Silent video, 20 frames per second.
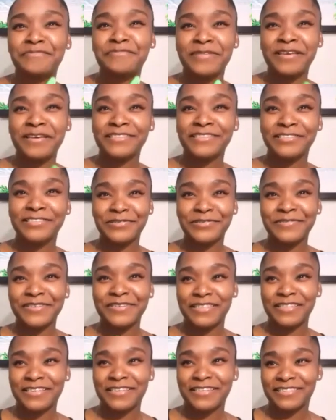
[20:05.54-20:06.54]
been
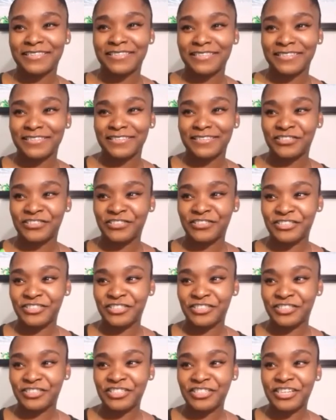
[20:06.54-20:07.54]
doing this since
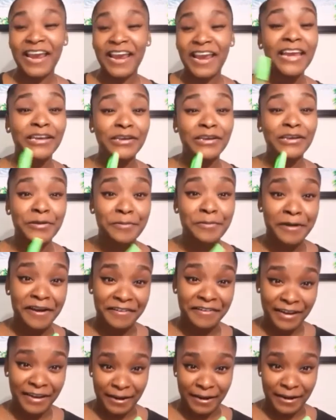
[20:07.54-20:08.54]

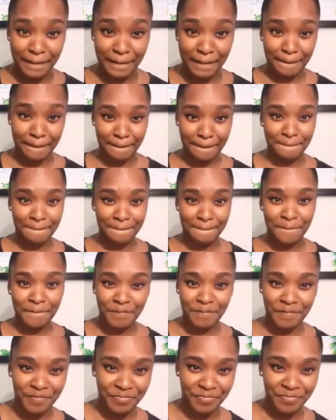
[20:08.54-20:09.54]
January.
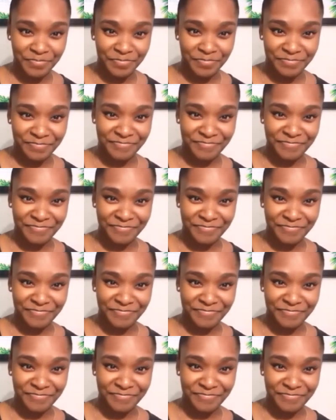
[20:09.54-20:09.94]
Okay.